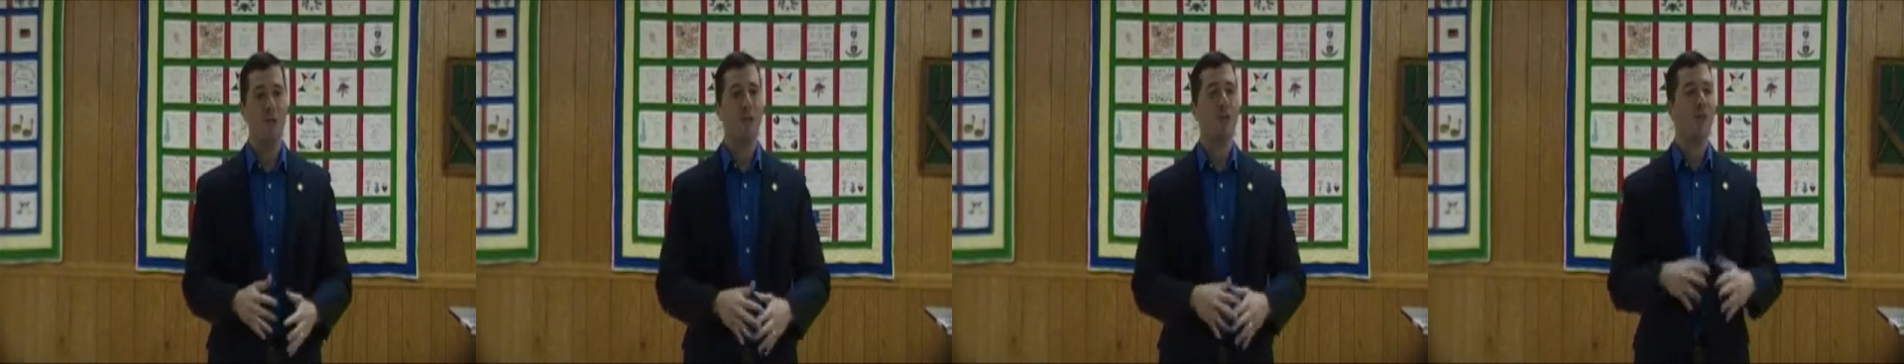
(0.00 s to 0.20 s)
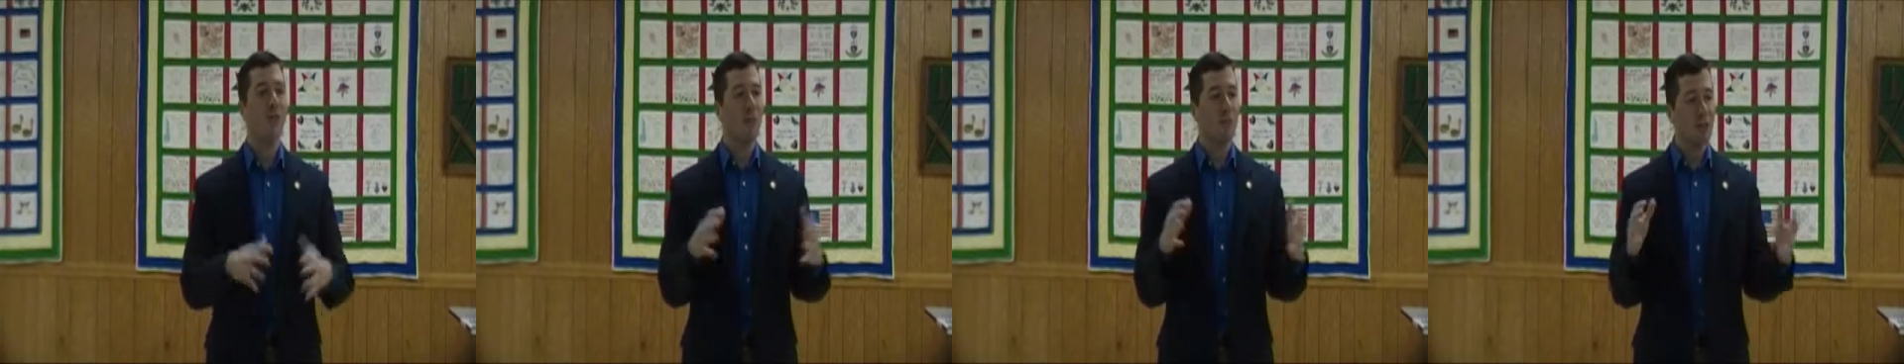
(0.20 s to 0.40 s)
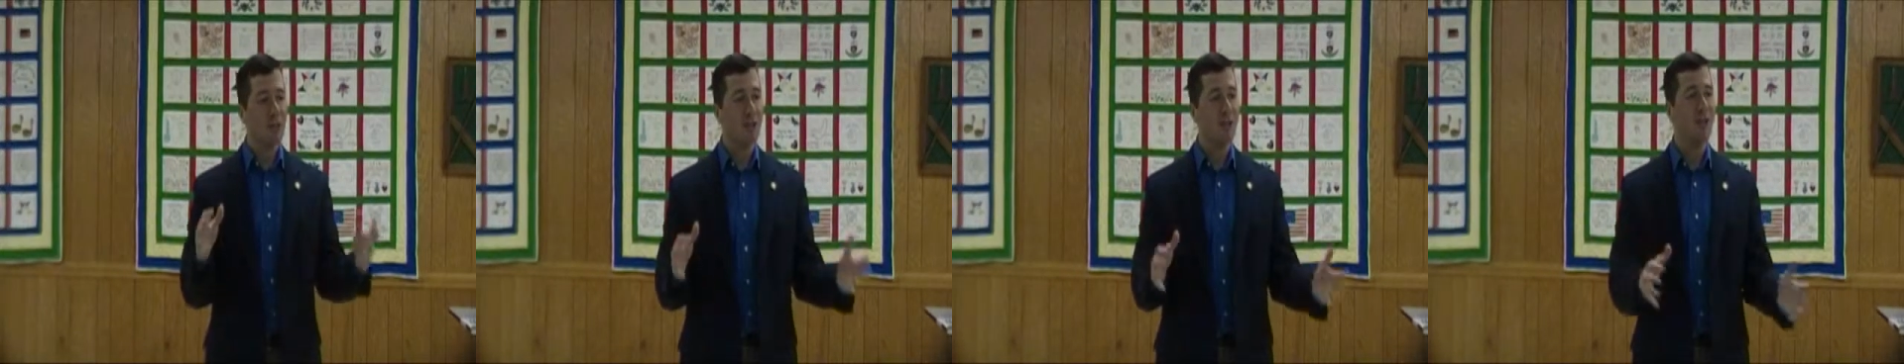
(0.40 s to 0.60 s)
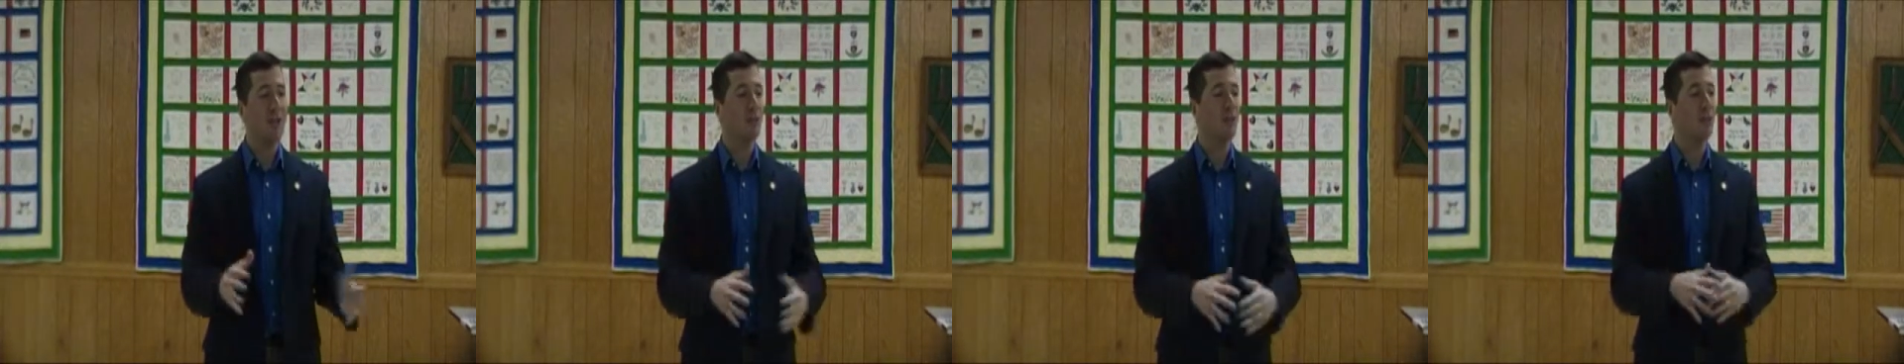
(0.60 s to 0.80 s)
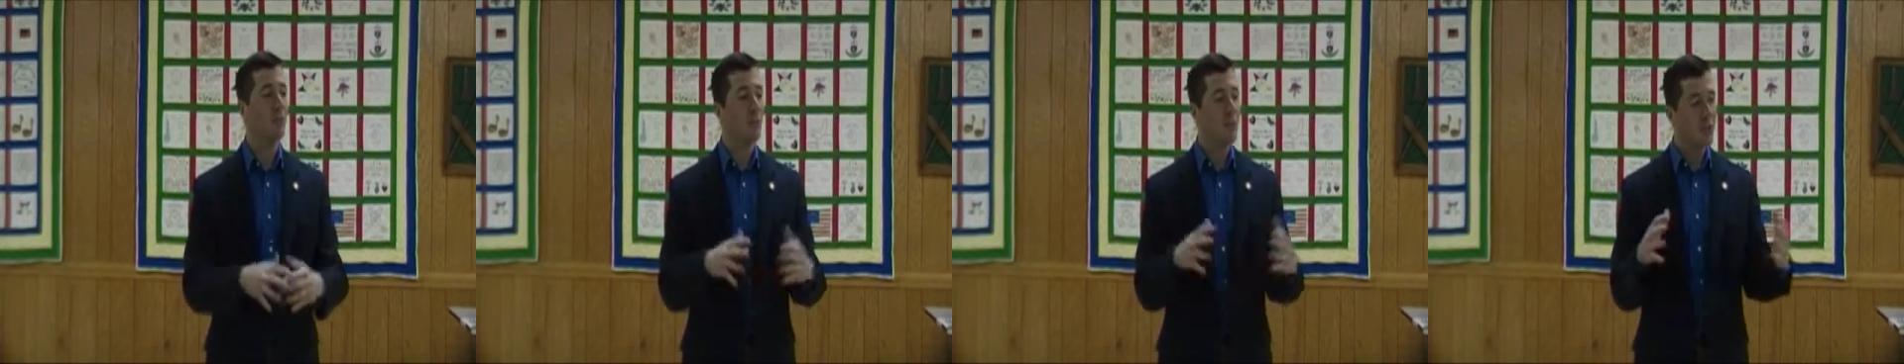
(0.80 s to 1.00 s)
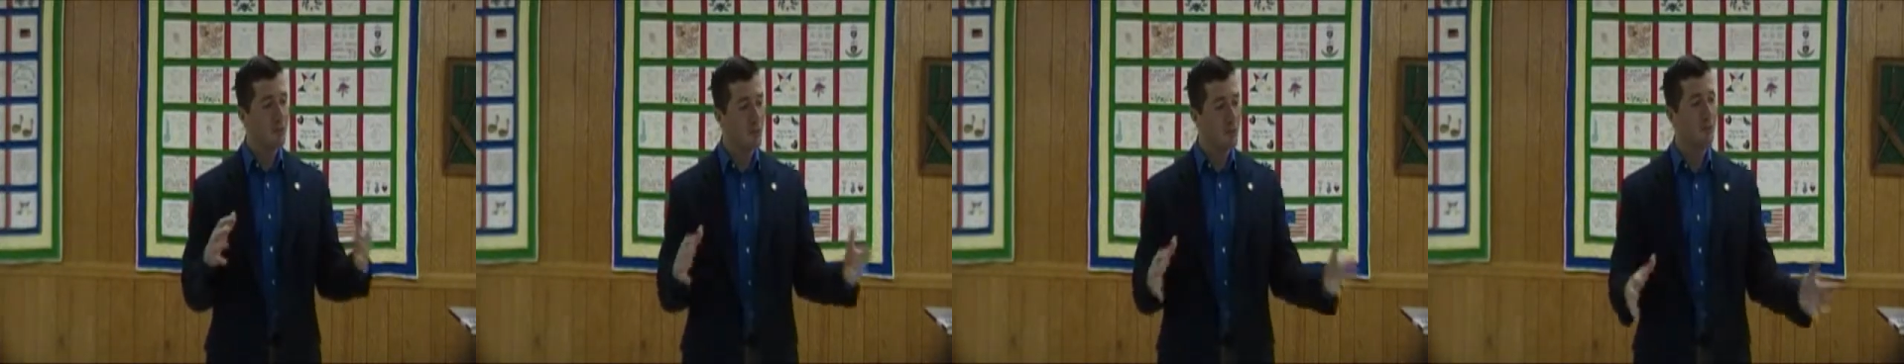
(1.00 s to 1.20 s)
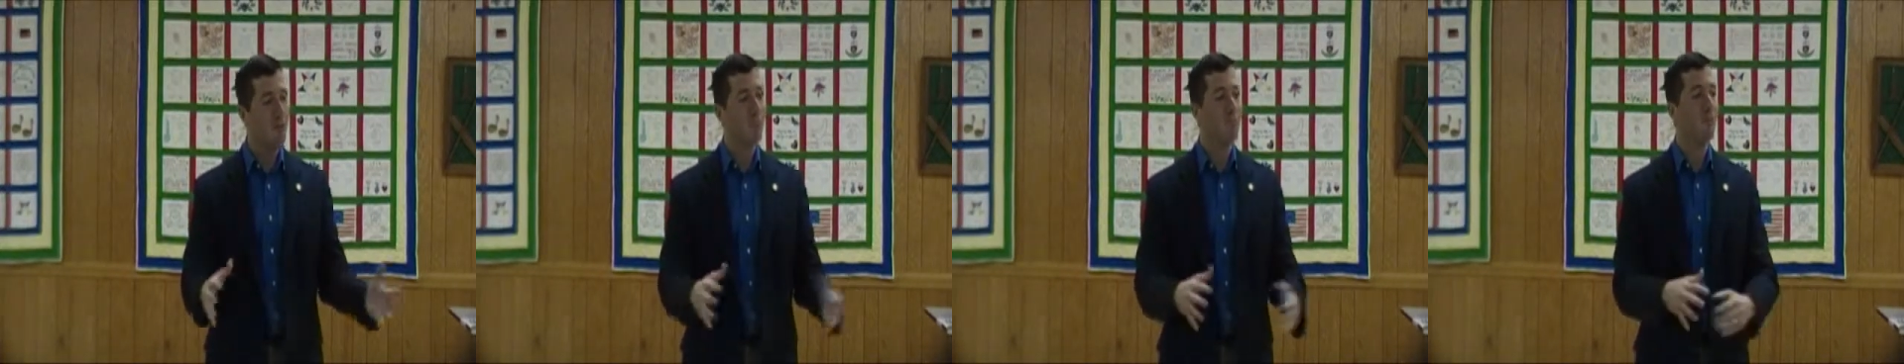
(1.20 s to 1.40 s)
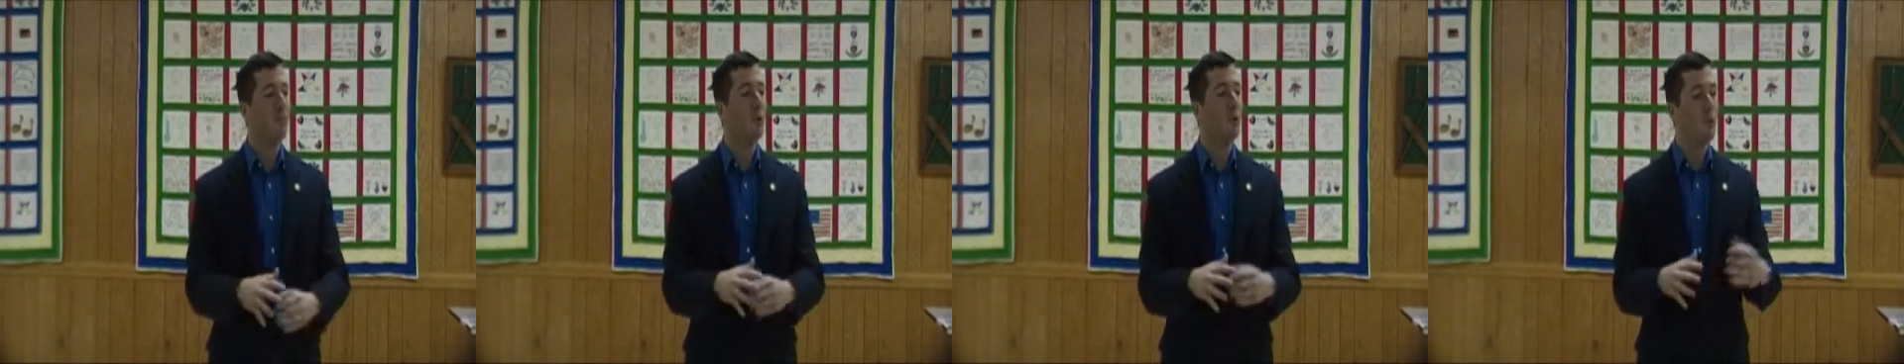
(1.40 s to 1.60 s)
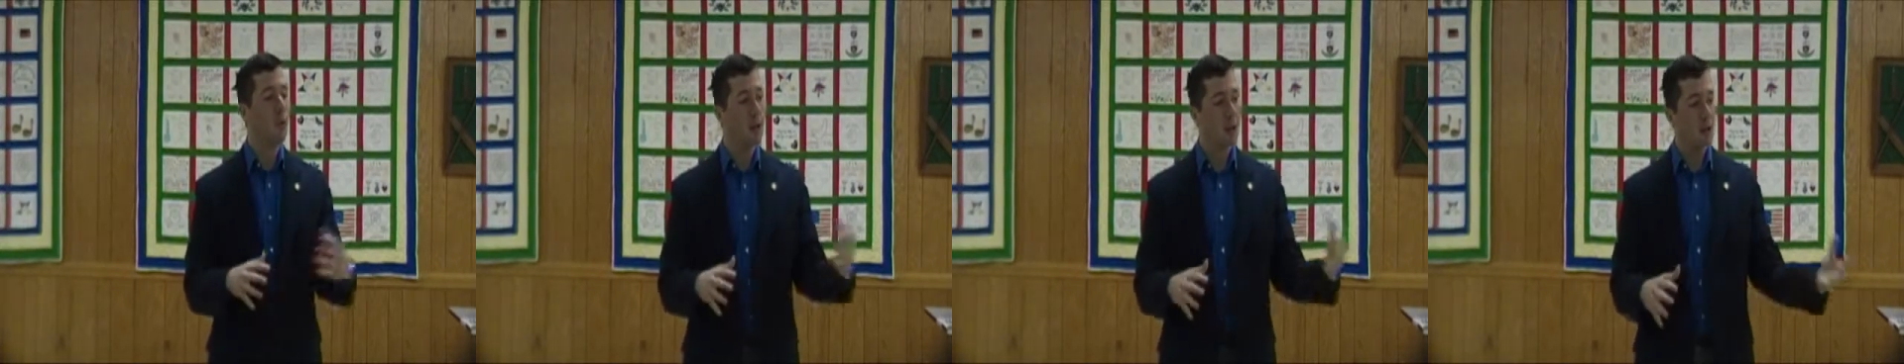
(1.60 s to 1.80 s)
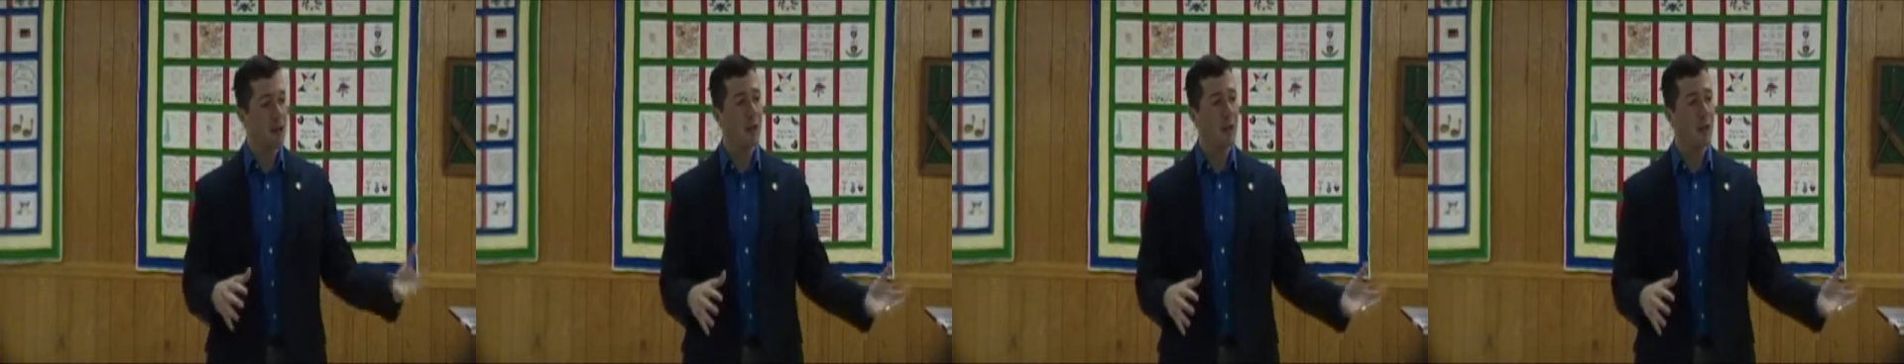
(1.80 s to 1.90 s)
there's so much pull